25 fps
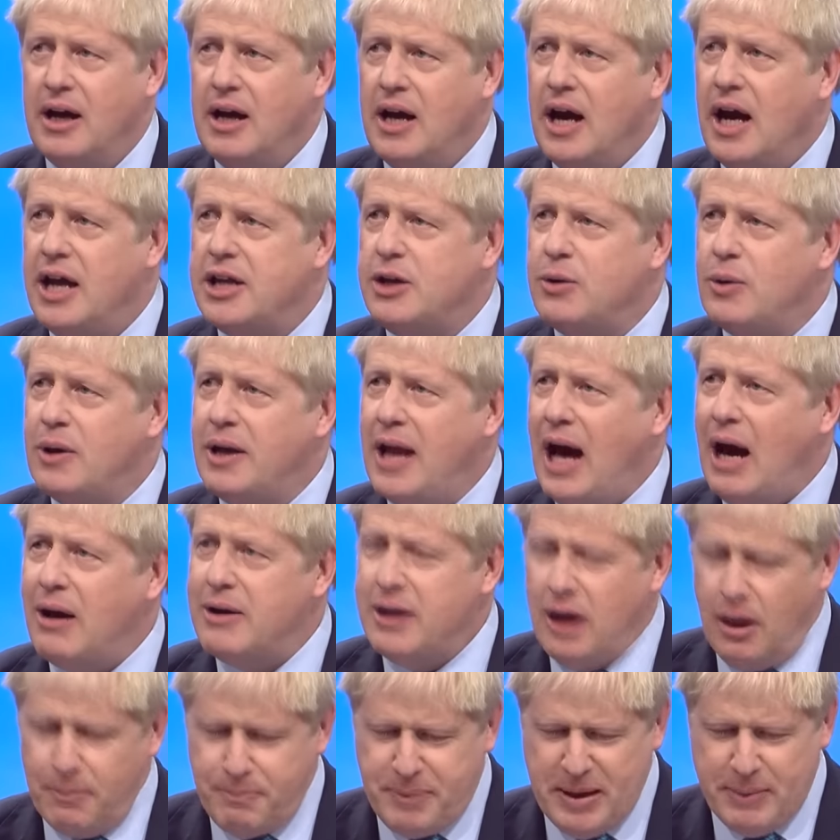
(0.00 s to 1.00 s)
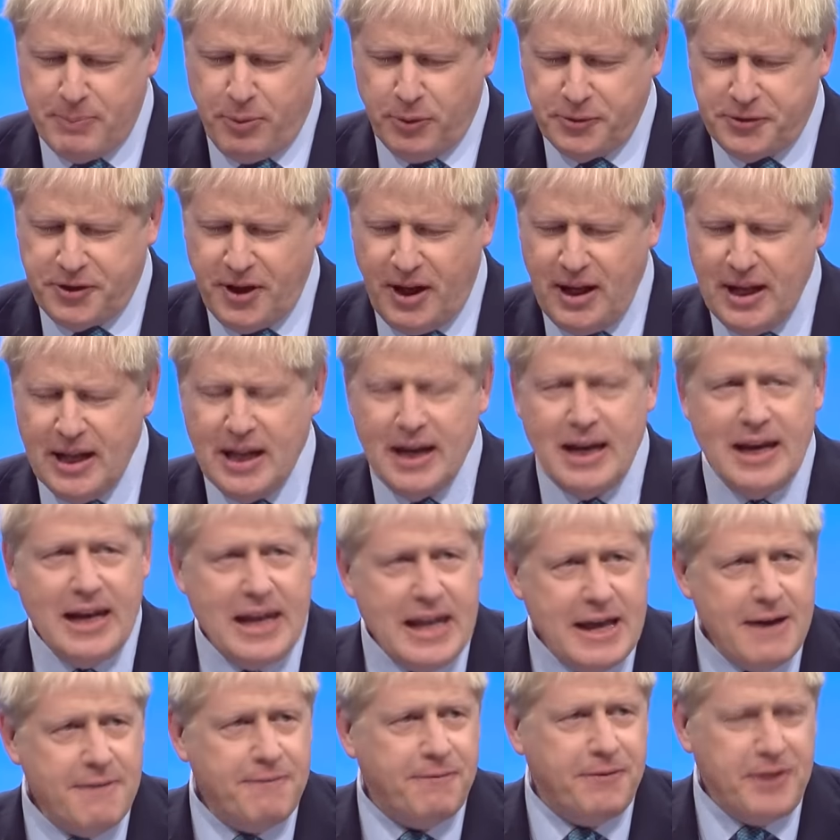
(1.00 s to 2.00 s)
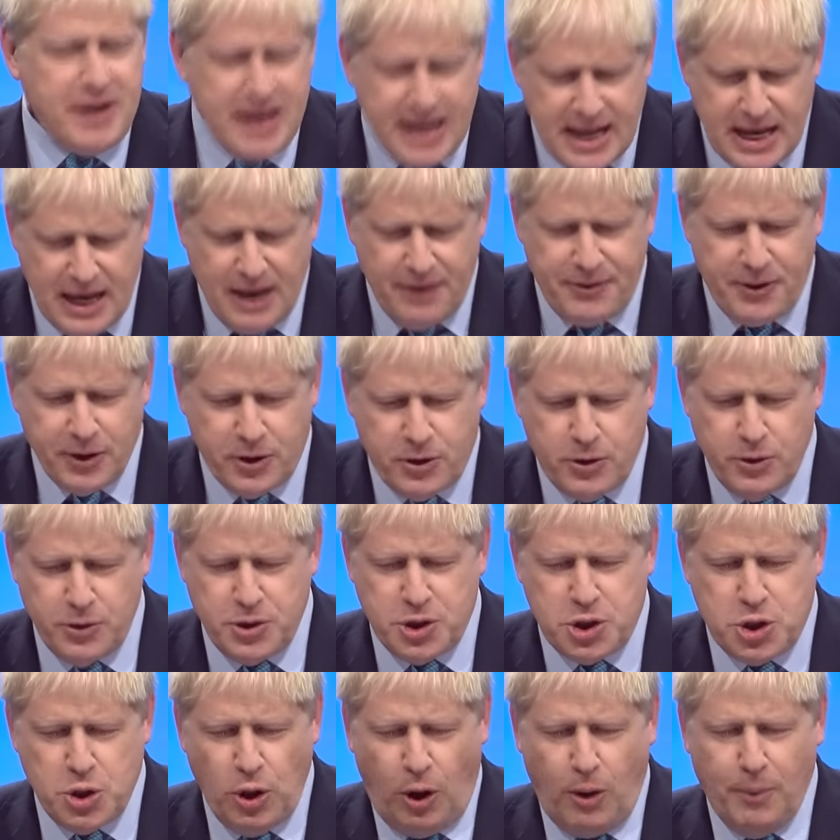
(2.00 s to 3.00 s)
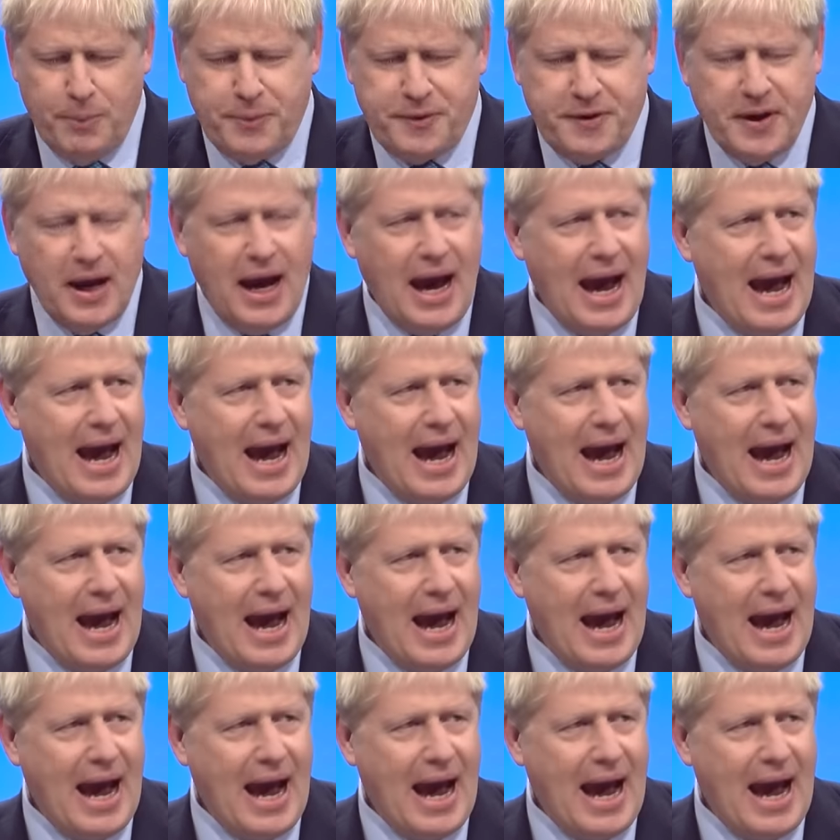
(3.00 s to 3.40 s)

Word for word: And you allow young people to live near the good jobs.